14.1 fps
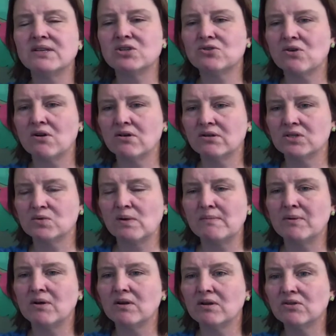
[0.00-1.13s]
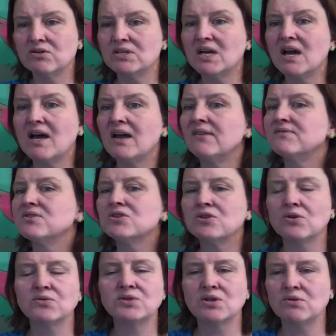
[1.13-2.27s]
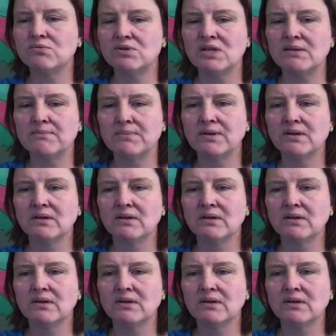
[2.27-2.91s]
strong swimmer and could dive so, so deep,